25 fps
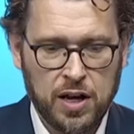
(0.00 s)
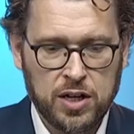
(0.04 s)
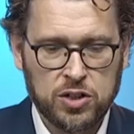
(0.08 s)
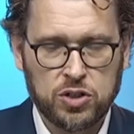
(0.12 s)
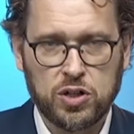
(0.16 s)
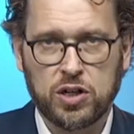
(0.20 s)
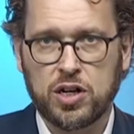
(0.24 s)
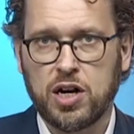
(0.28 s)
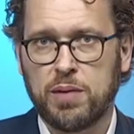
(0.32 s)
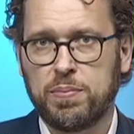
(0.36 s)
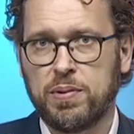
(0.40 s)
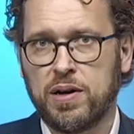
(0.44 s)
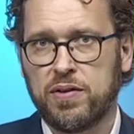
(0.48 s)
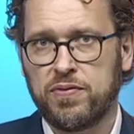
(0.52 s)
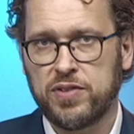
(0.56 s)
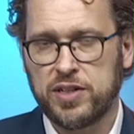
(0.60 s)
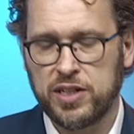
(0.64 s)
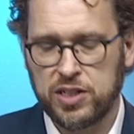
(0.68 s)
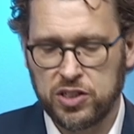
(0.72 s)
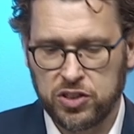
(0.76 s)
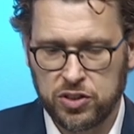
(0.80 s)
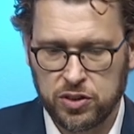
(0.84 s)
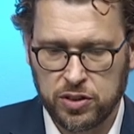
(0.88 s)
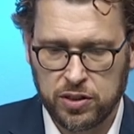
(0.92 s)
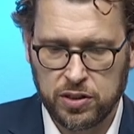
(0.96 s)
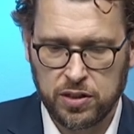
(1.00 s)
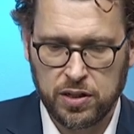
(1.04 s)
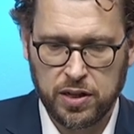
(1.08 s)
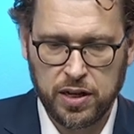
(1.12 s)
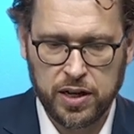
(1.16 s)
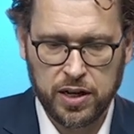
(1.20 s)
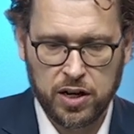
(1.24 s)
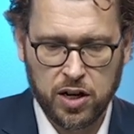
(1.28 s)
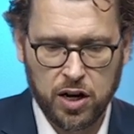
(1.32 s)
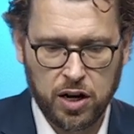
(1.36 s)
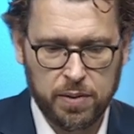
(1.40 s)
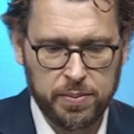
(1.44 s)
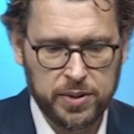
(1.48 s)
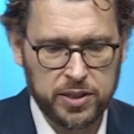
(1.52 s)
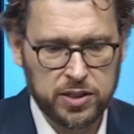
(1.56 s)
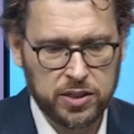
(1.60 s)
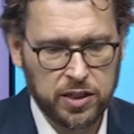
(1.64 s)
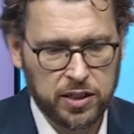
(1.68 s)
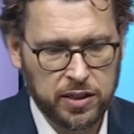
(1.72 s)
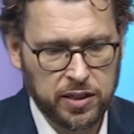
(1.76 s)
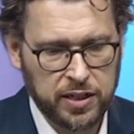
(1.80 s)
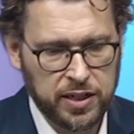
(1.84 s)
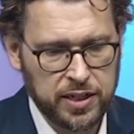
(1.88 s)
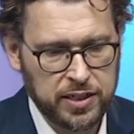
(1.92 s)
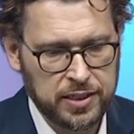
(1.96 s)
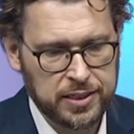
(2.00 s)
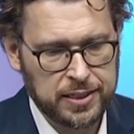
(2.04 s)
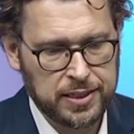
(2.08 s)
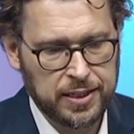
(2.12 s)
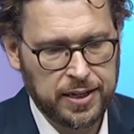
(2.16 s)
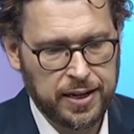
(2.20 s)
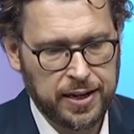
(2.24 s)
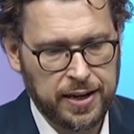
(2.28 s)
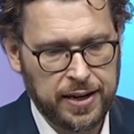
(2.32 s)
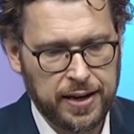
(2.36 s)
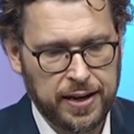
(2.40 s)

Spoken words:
So a couple of additional comments on this.